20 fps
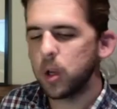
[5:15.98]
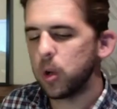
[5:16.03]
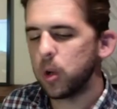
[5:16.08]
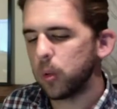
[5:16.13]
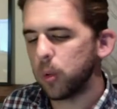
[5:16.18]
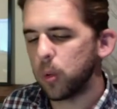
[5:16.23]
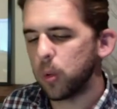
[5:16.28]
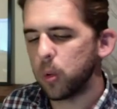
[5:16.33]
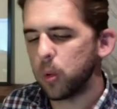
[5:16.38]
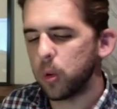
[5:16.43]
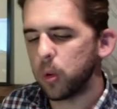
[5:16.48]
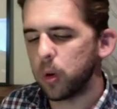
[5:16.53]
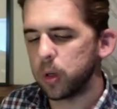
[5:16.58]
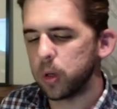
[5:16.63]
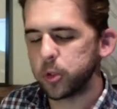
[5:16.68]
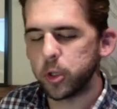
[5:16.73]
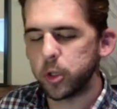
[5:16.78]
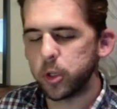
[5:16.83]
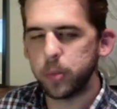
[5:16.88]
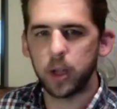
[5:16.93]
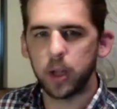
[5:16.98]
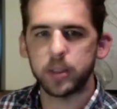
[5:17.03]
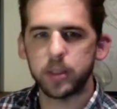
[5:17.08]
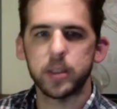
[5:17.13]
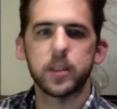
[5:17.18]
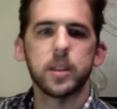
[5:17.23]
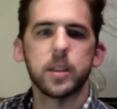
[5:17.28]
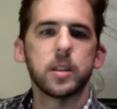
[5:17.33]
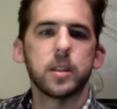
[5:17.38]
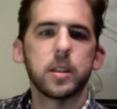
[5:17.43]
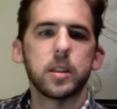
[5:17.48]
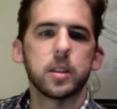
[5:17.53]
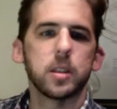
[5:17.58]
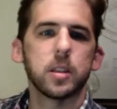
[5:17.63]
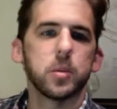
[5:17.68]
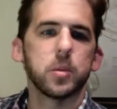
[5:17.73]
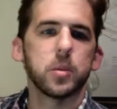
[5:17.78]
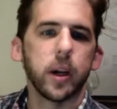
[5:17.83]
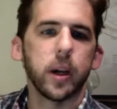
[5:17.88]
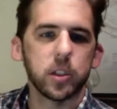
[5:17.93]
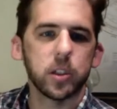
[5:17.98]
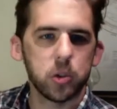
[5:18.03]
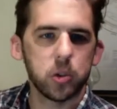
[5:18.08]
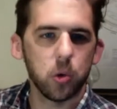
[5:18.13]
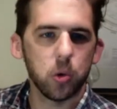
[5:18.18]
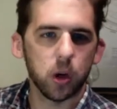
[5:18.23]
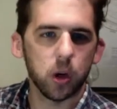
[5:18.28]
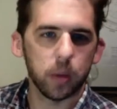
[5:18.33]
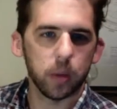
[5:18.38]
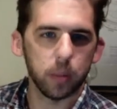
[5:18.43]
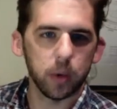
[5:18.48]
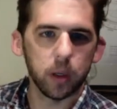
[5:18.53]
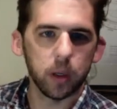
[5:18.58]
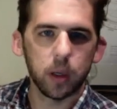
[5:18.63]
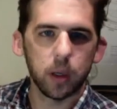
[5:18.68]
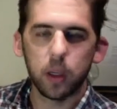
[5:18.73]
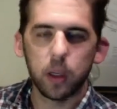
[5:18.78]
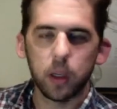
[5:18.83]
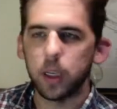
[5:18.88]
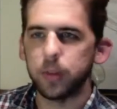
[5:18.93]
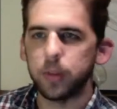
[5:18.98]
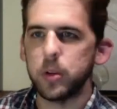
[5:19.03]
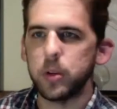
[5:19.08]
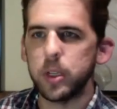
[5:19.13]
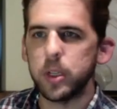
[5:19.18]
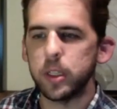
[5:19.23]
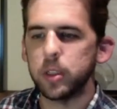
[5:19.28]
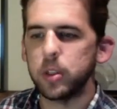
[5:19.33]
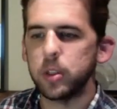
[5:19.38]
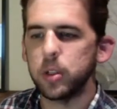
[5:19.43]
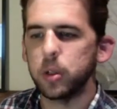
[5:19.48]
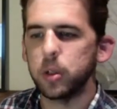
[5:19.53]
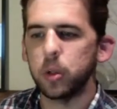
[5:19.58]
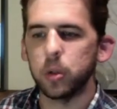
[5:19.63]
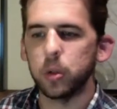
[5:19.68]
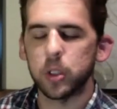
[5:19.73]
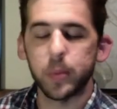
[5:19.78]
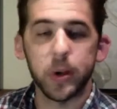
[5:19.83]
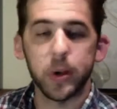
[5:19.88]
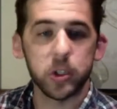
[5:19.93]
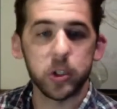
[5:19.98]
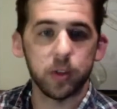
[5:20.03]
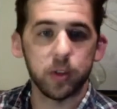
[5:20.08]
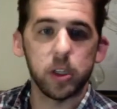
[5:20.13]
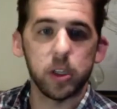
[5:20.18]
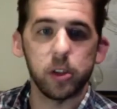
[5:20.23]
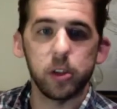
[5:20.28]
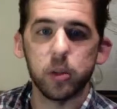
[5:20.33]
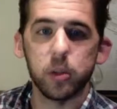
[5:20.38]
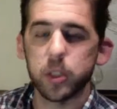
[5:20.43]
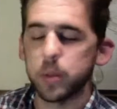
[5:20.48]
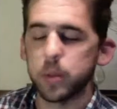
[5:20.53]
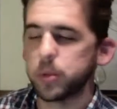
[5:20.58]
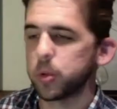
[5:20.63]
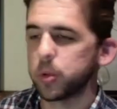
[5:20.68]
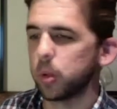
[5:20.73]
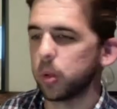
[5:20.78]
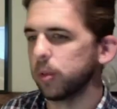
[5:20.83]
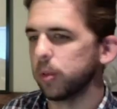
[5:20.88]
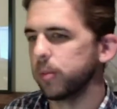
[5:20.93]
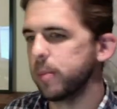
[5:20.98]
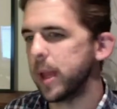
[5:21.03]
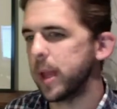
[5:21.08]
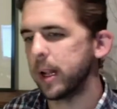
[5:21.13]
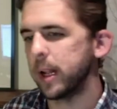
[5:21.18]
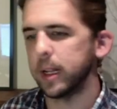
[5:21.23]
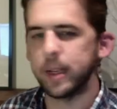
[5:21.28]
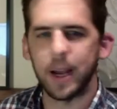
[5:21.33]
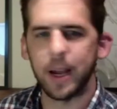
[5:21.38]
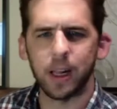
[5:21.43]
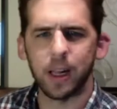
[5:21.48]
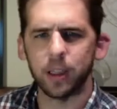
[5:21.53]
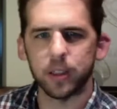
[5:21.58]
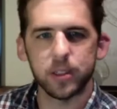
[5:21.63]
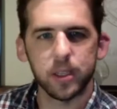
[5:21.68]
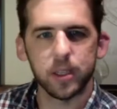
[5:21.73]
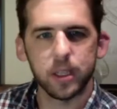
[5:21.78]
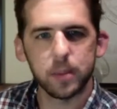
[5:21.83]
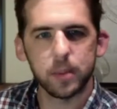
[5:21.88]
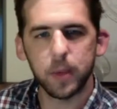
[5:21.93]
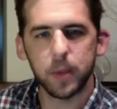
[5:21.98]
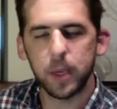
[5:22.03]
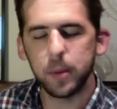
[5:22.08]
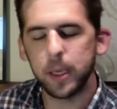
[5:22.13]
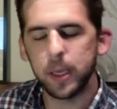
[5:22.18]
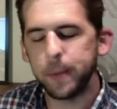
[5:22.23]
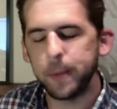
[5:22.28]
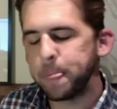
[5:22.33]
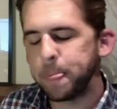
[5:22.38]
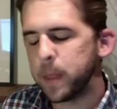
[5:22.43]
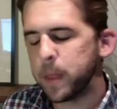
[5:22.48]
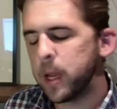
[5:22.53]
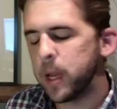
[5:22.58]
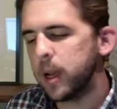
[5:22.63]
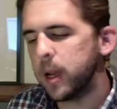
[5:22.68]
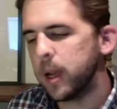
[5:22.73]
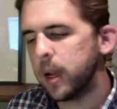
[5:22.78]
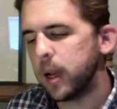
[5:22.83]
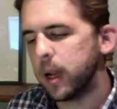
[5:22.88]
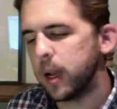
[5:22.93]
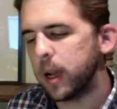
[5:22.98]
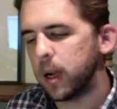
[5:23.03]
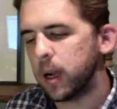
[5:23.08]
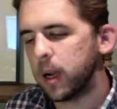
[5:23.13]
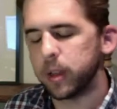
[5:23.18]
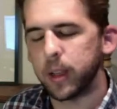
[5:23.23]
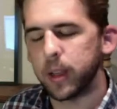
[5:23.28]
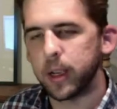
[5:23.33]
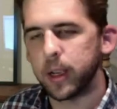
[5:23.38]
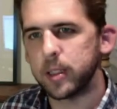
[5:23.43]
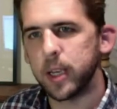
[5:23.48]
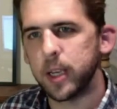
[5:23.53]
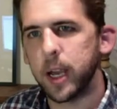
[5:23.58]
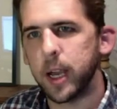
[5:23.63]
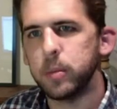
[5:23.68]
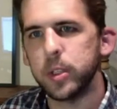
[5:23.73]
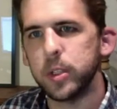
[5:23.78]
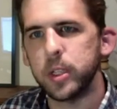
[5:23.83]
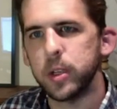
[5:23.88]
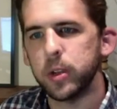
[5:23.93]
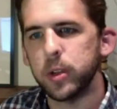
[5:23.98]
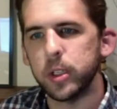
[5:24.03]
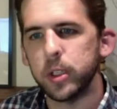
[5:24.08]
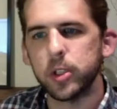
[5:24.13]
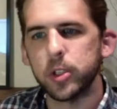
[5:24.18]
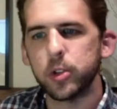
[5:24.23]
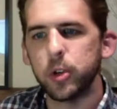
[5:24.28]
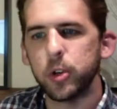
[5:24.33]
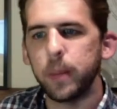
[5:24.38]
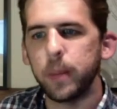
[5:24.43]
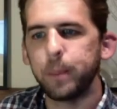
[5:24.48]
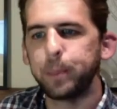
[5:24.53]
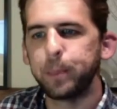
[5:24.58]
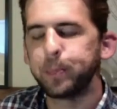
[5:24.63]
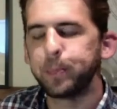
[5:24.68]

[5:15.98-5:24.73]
or stream processing systems like Storm, if you need to do, especially if you need to do some sort of meta-analysis, maybe on like a time series stream.